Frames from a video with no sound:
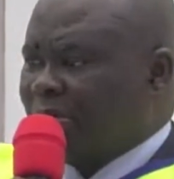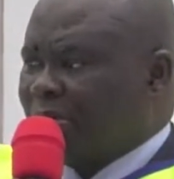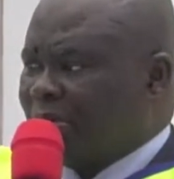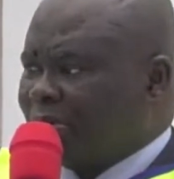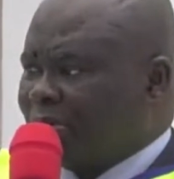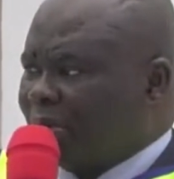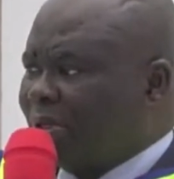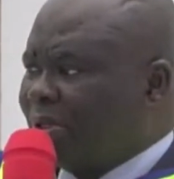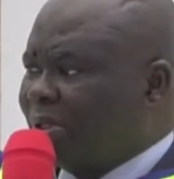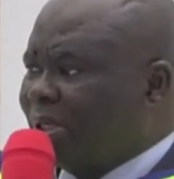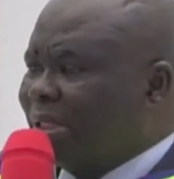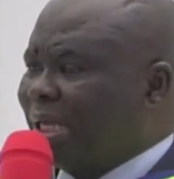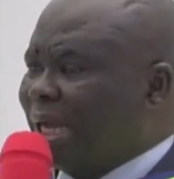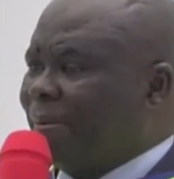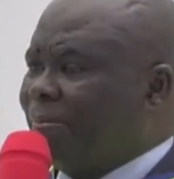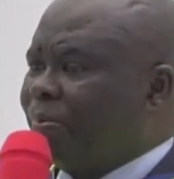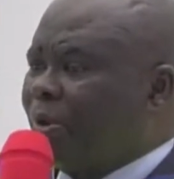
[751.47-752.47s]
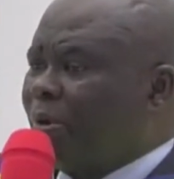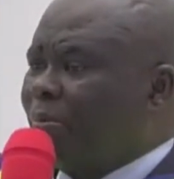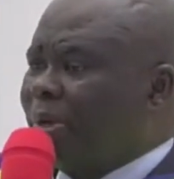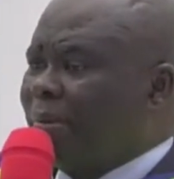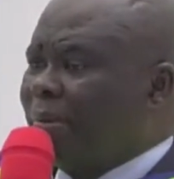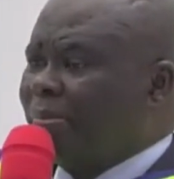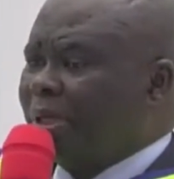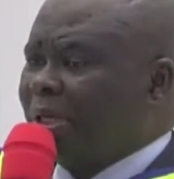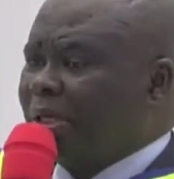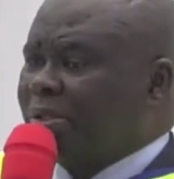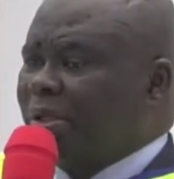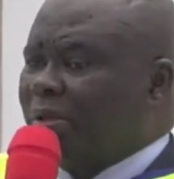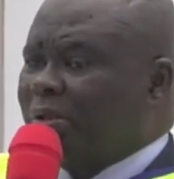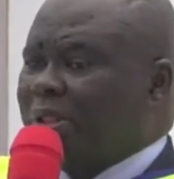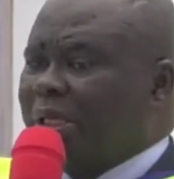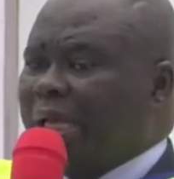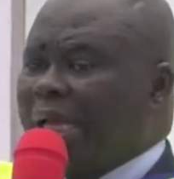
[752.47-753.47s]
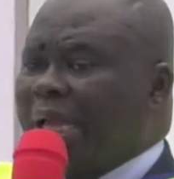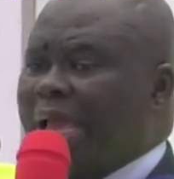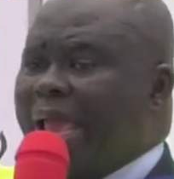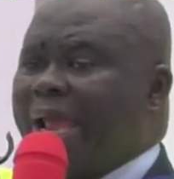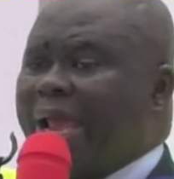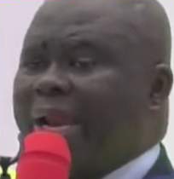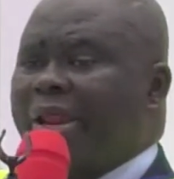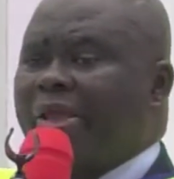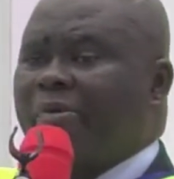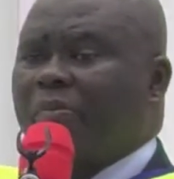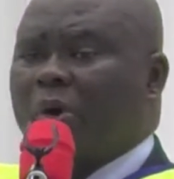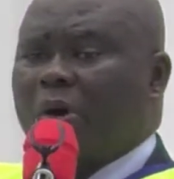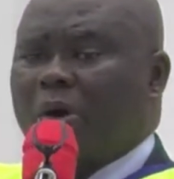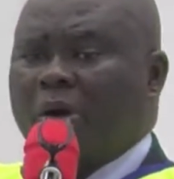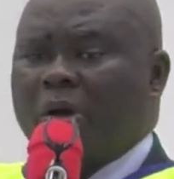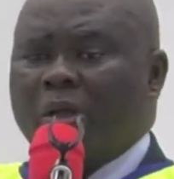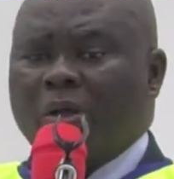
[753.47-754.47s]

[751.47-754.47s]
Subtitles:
Something. That problem is not there anymore.